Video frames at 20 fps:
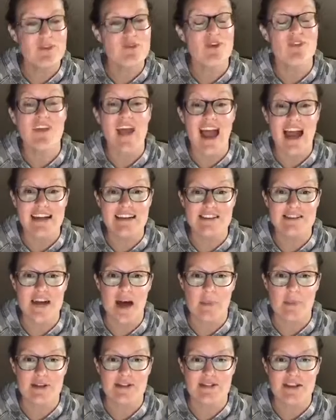If you have any
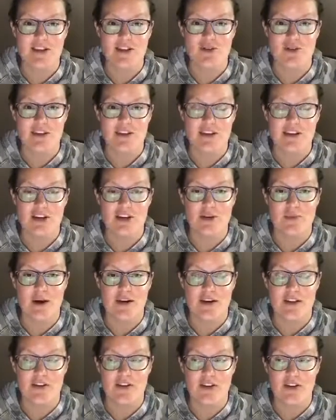topics that you need to hear
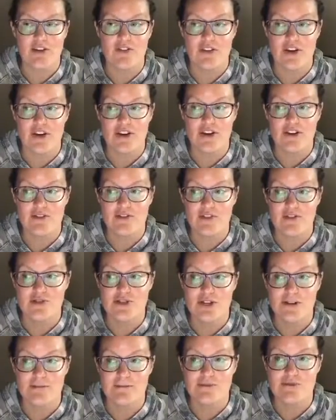about in the very near
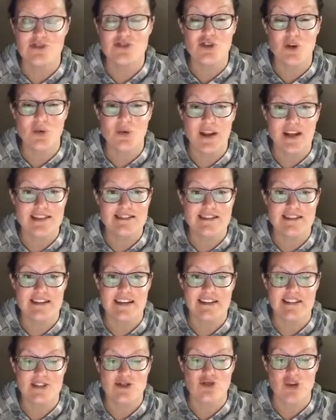future, don't
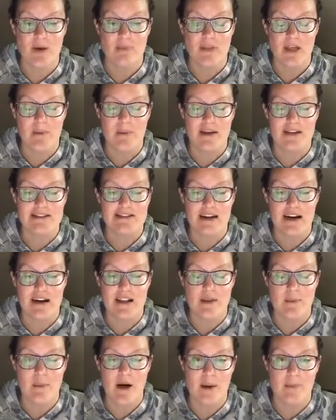hesitate to drop them inside
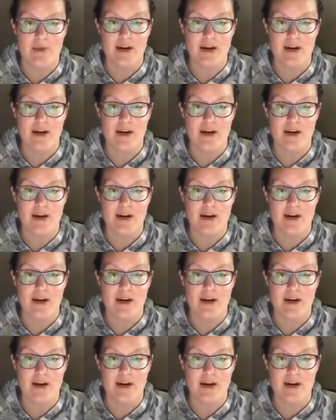of the Mom